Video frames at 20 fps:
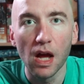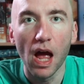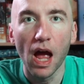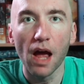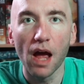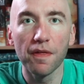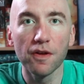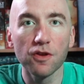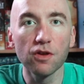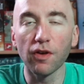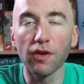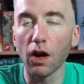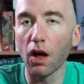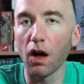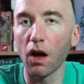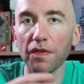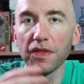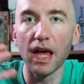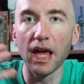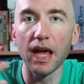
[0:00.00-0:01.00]
And then you've got
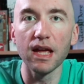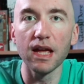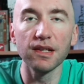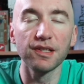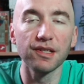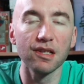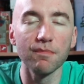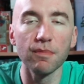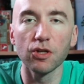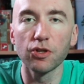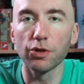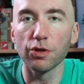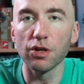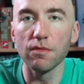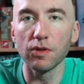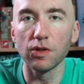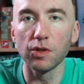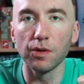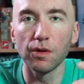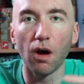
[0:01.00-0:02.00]
all the asymmetry
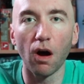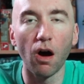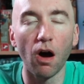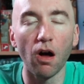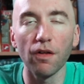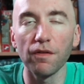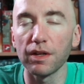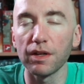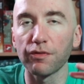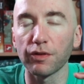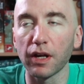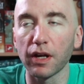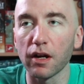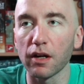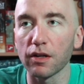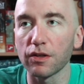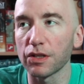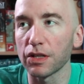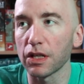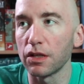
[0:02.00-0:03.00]
between all of the different
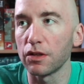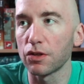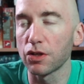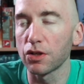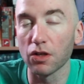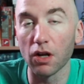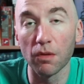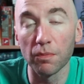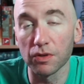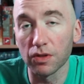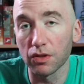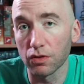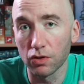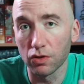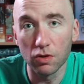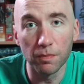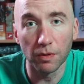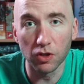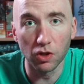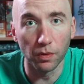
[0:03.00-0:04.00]
characters, and there's just almost too
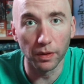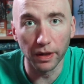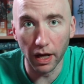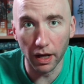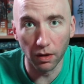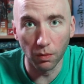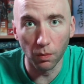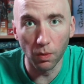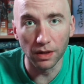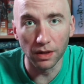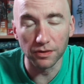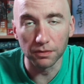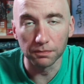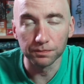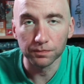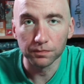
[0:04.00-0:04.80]
much going on at once.